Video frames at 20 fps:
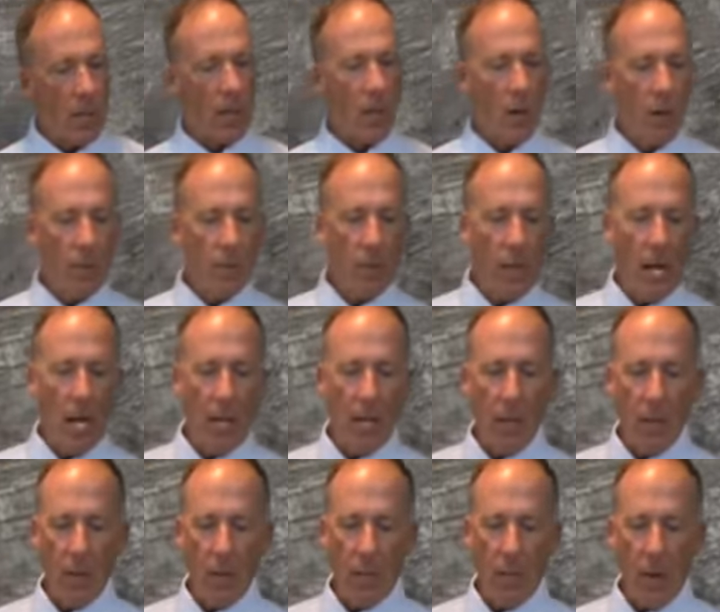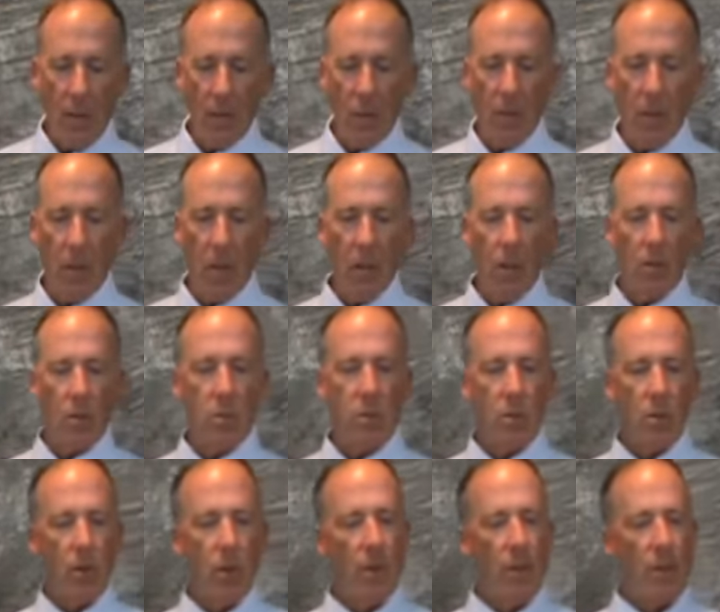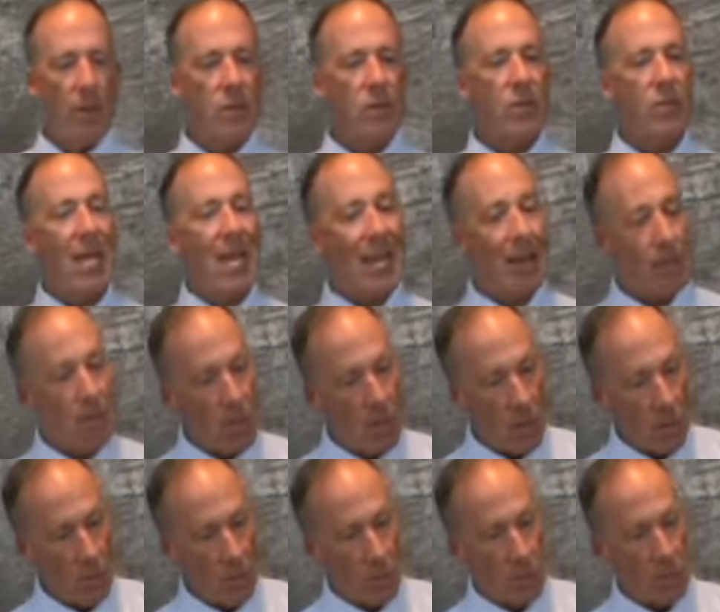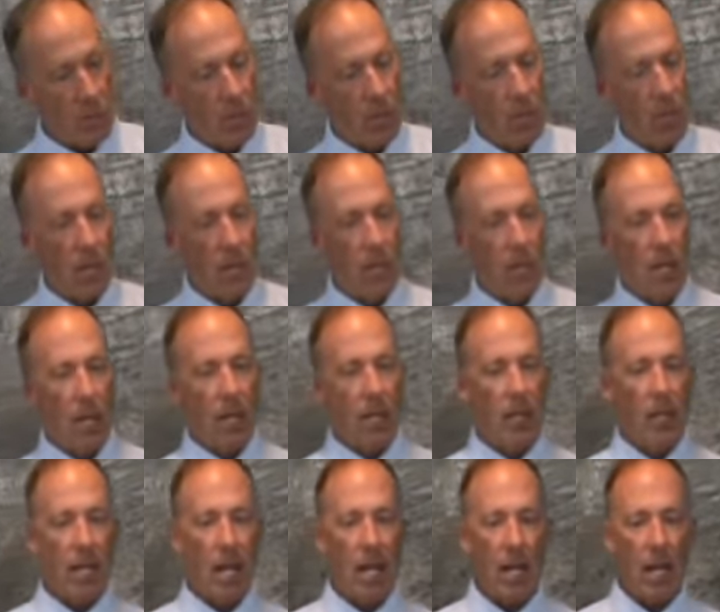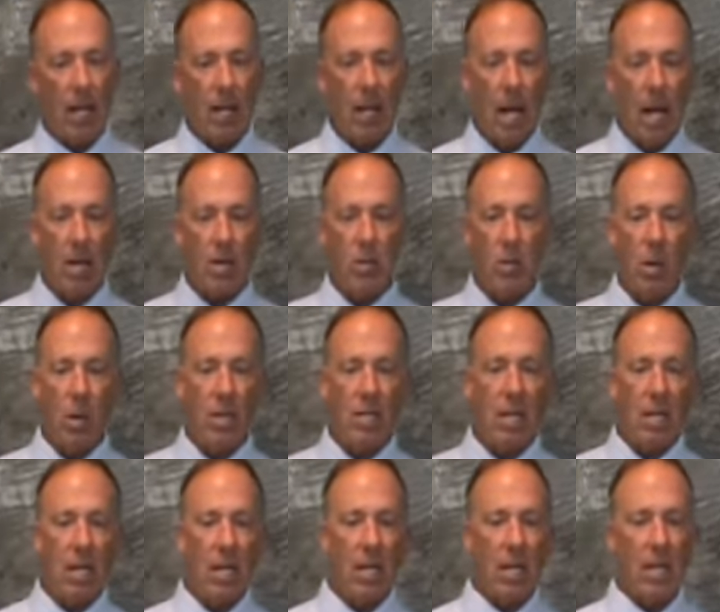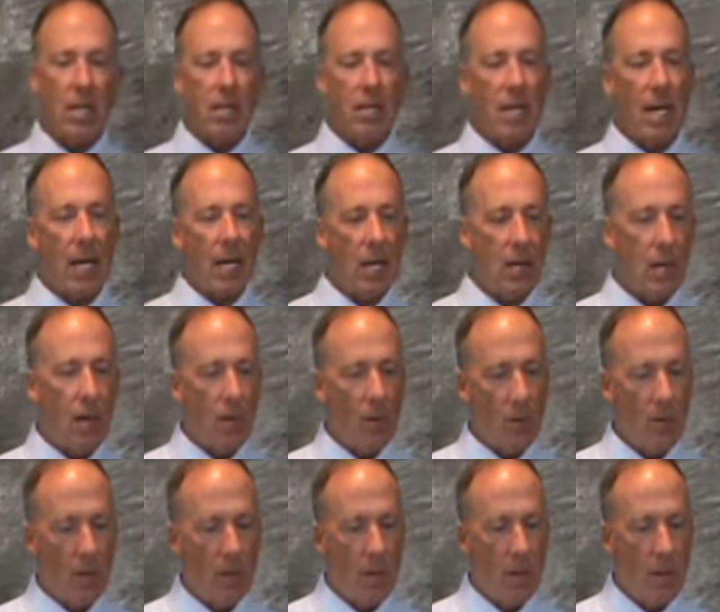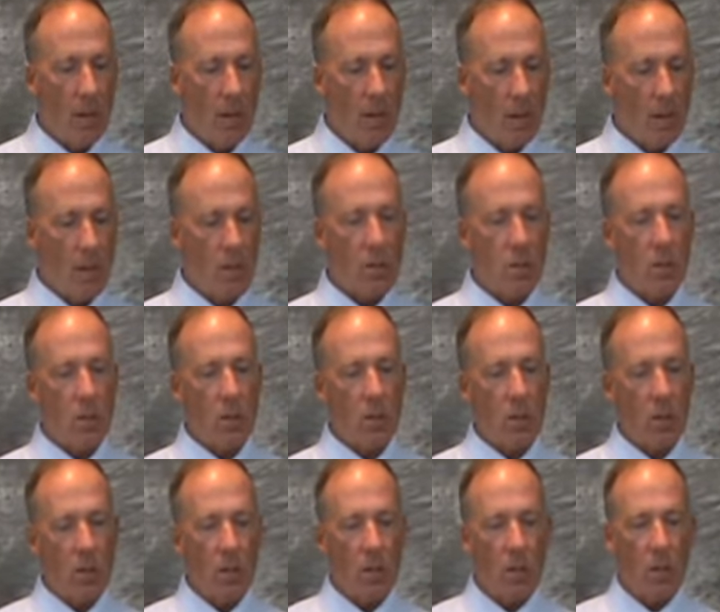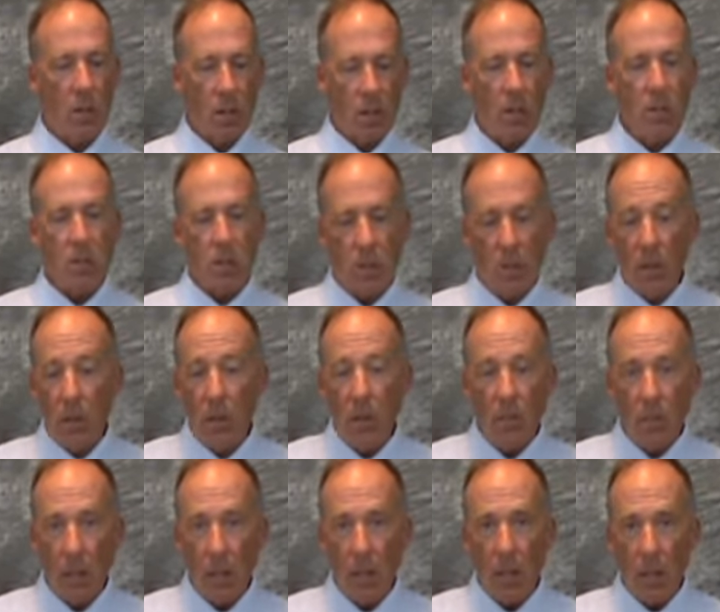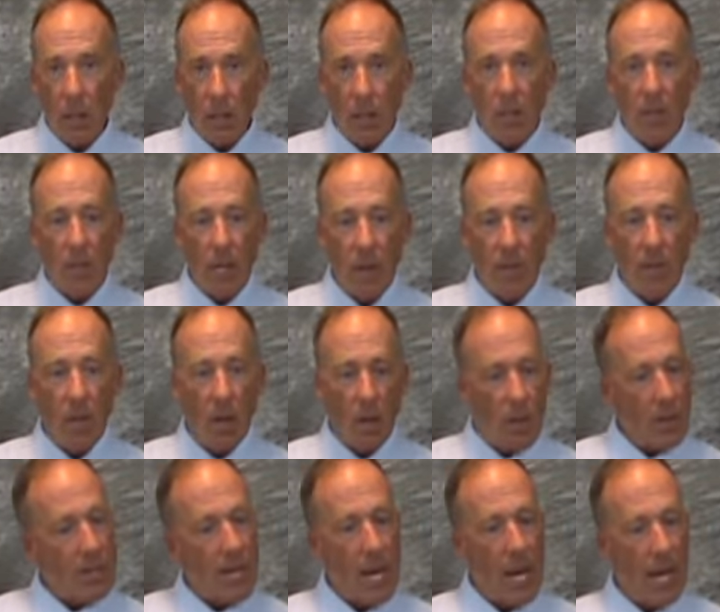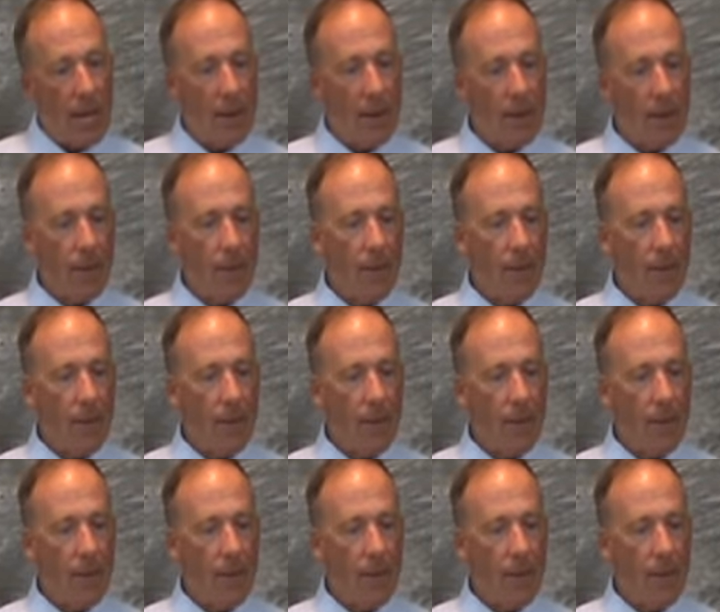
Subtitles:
a curved line either above or below two of the same notes, indicating not to articulate the second note. There's slur, it's a slur, but it's the same note, a tie.